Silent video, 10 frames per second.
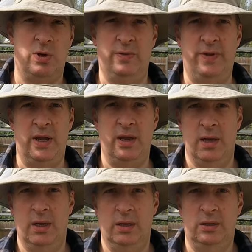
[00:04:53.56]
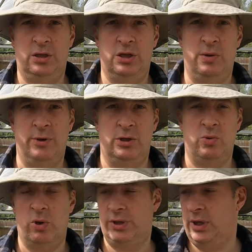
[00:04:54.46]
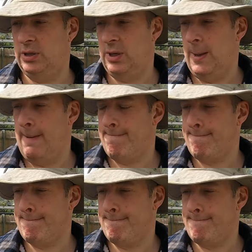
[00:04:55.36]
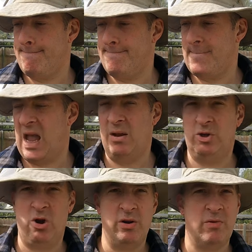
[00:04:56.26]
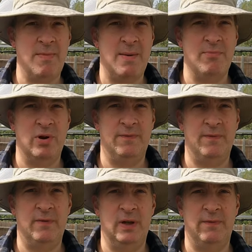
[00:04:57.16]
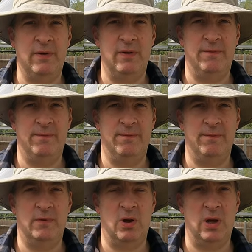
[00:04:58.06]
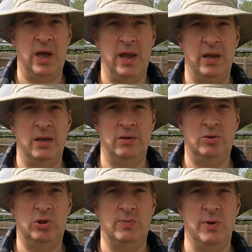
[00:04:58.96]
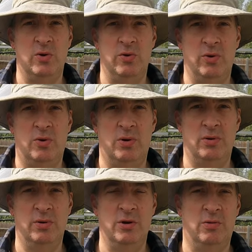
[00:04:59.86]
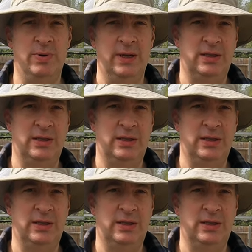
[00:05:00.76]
one of the summer squashes I'm trying to remember if, if I've got a smooth or knobbly